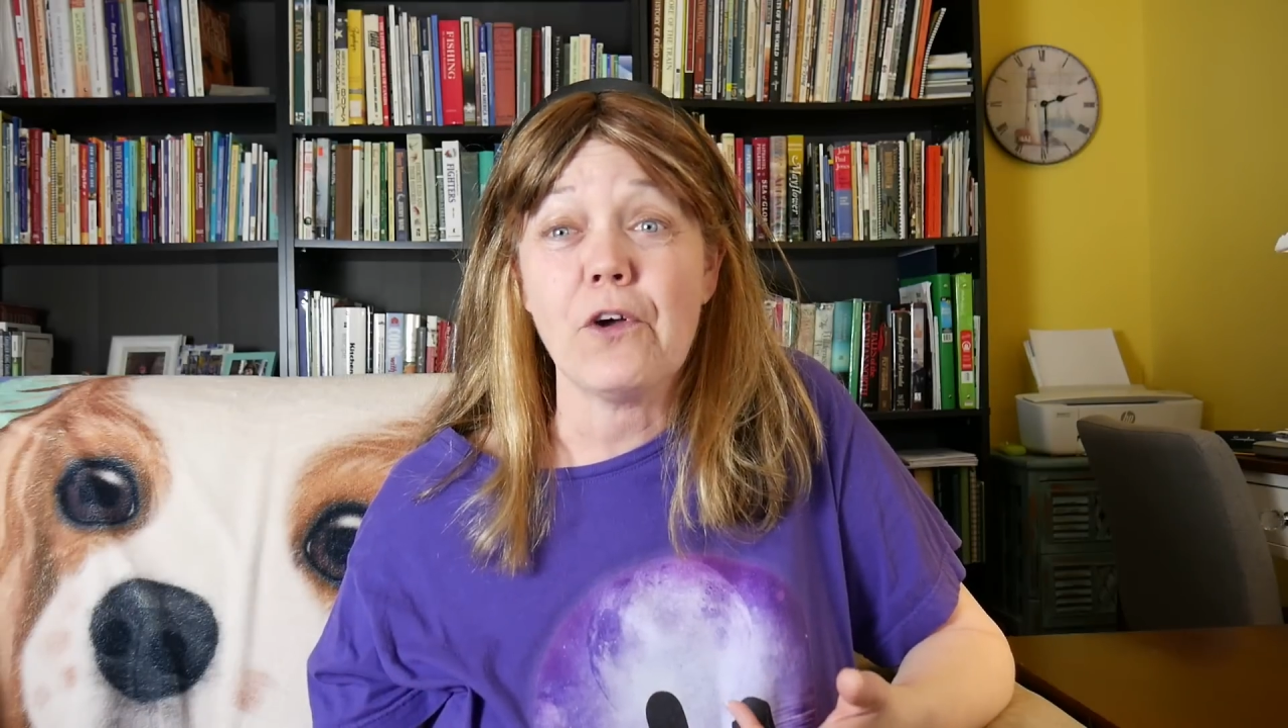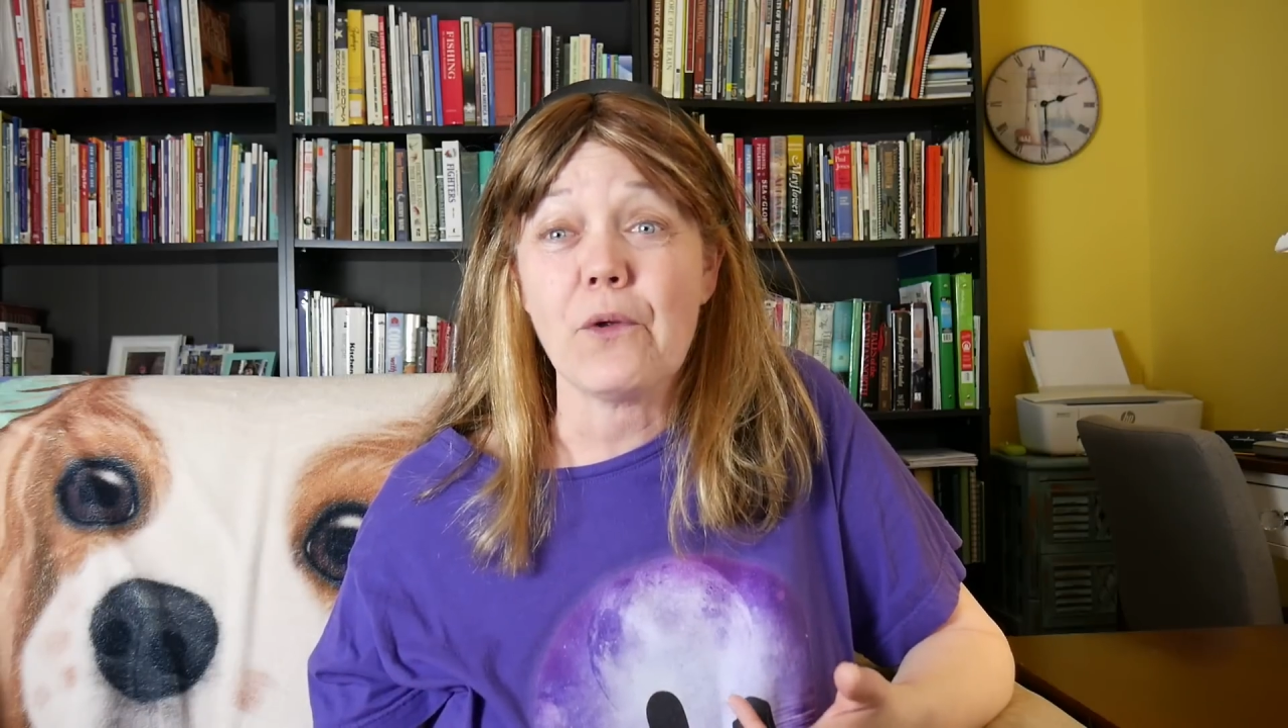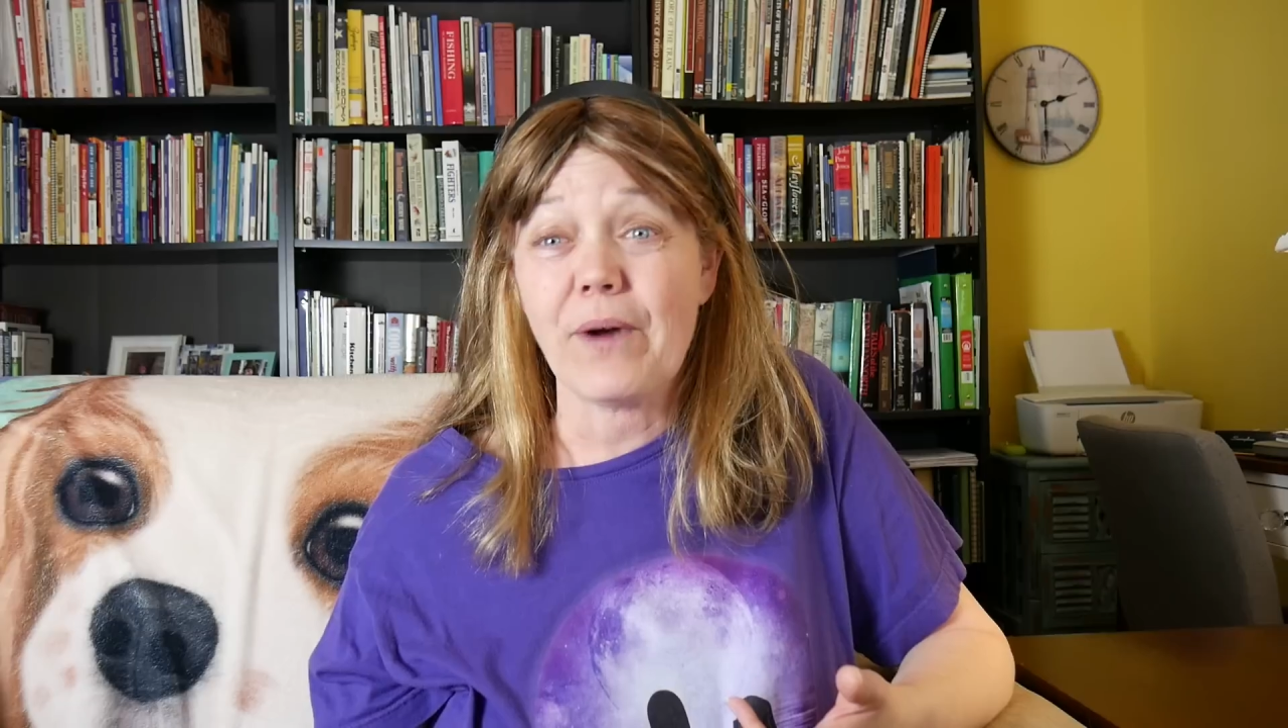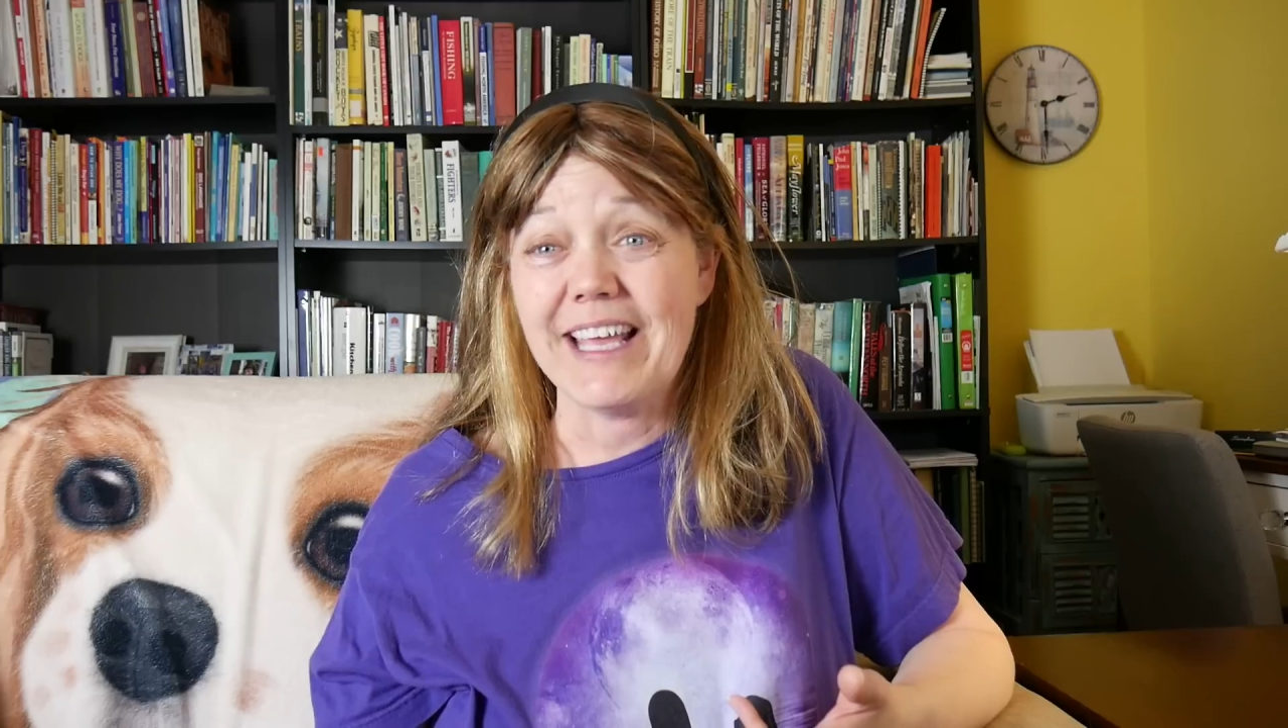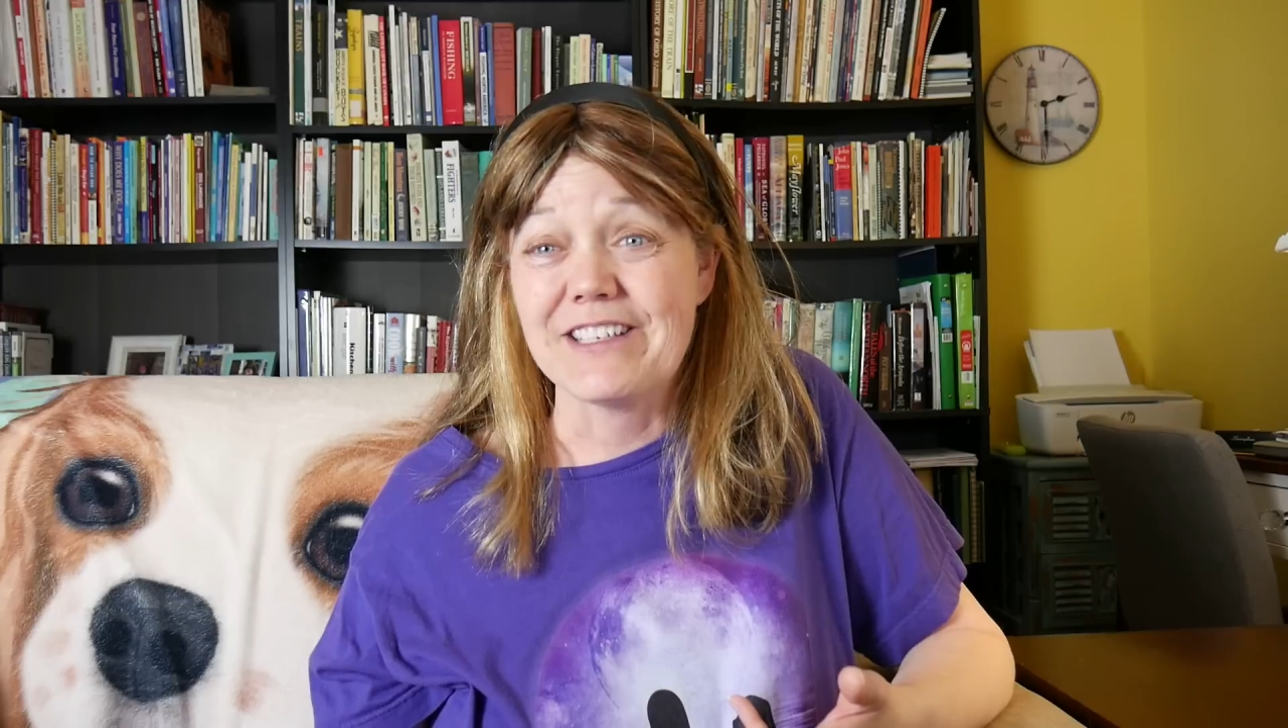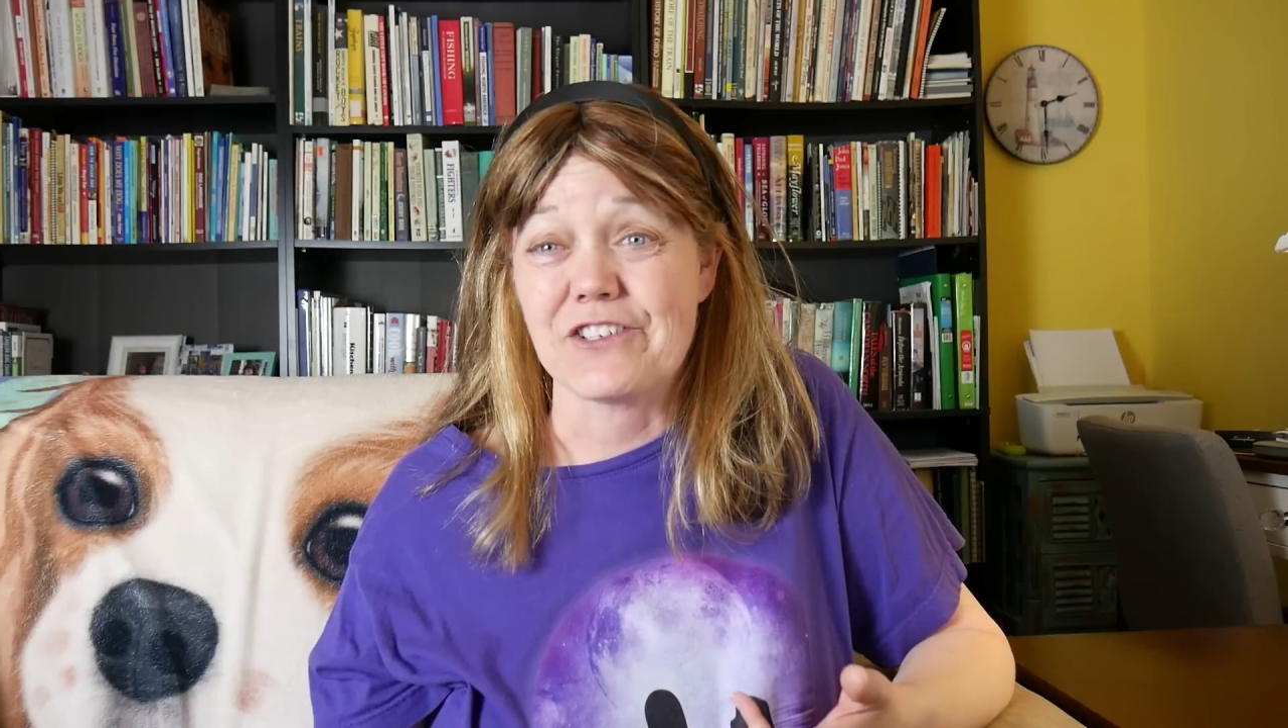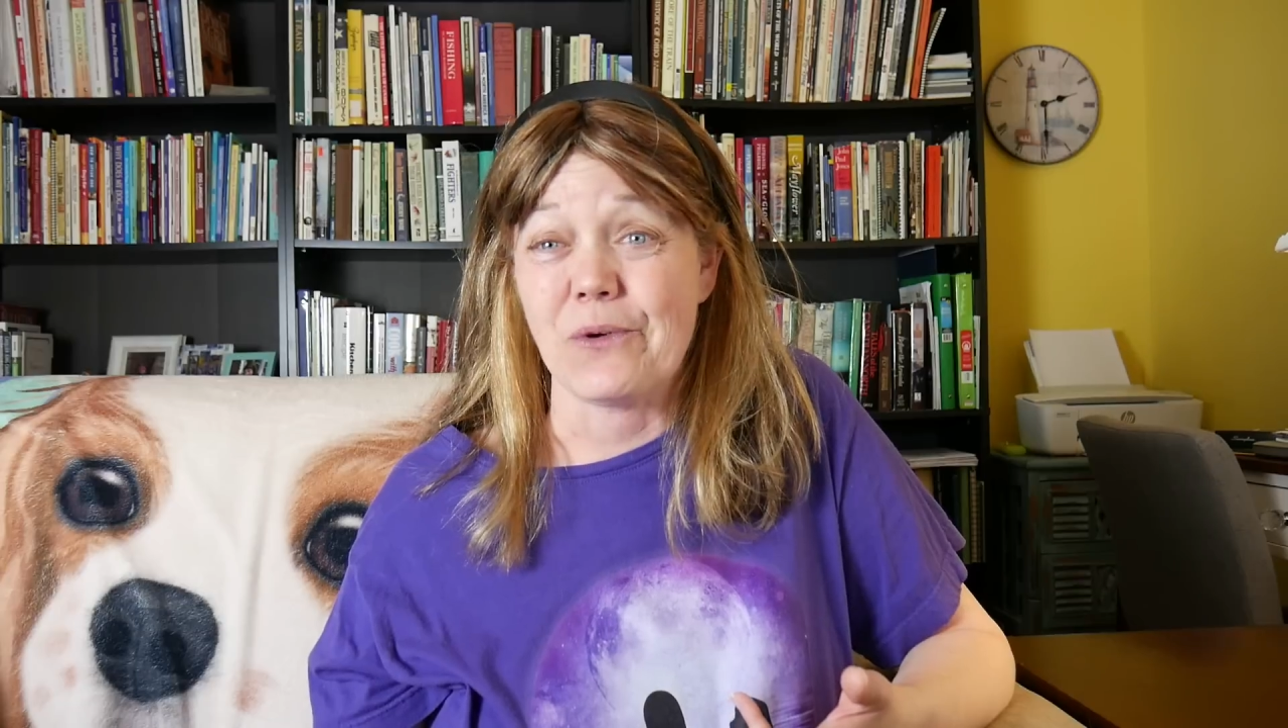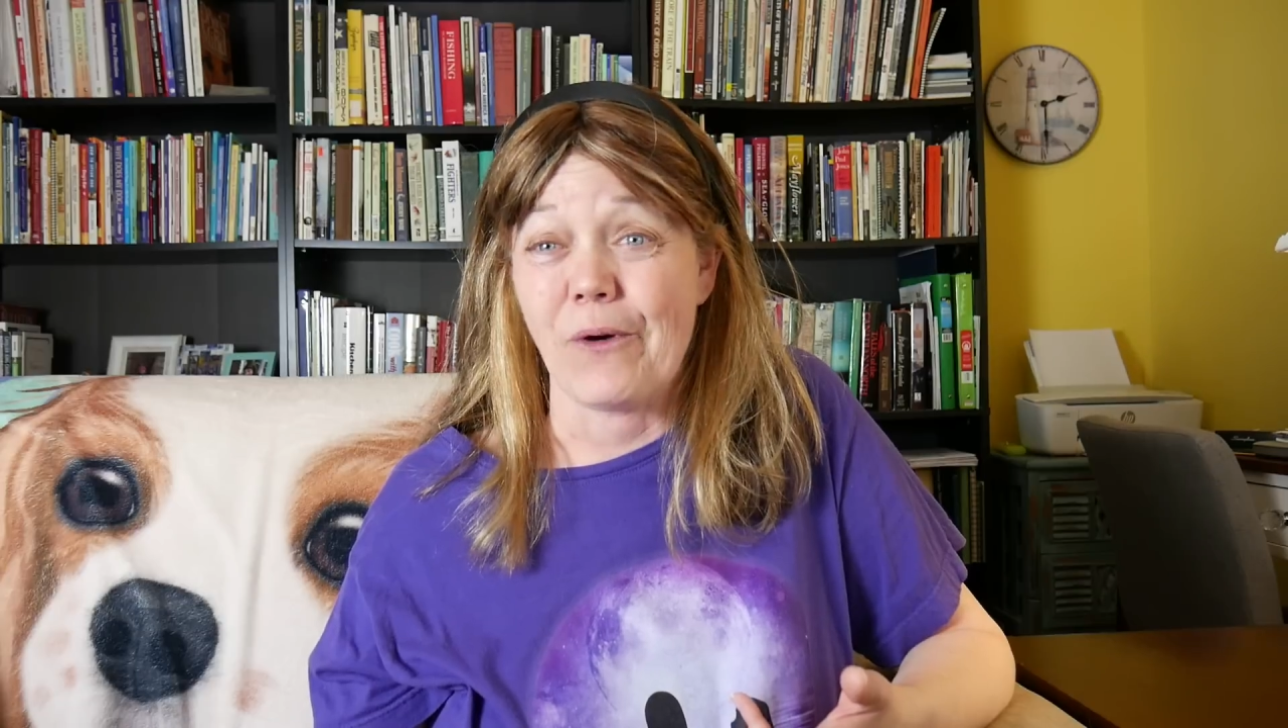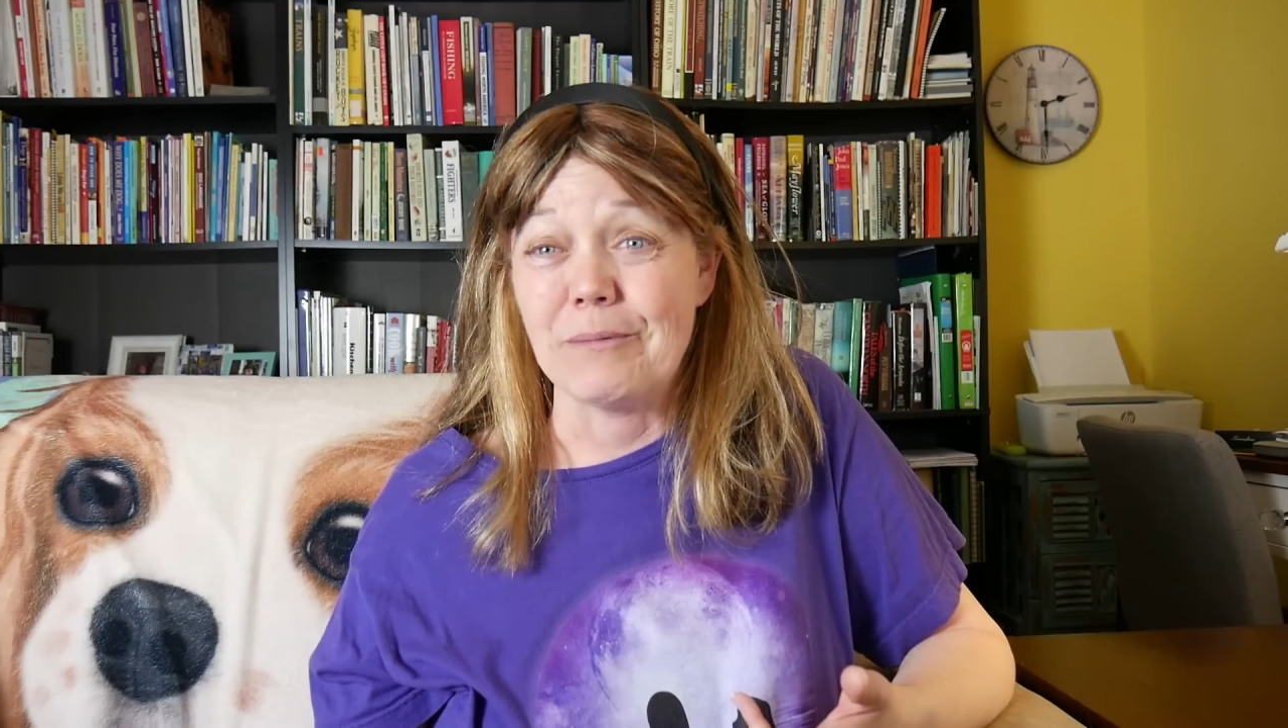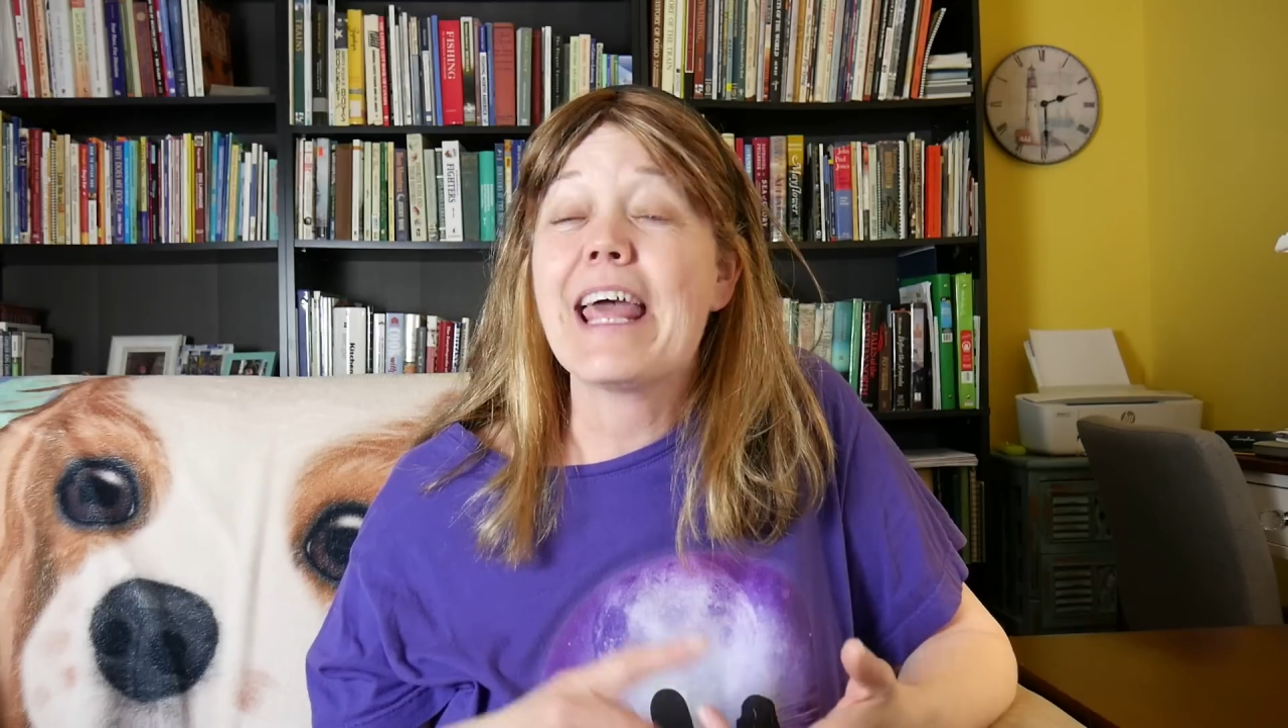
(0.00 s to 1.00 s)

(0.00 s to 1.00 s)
the rainstorm.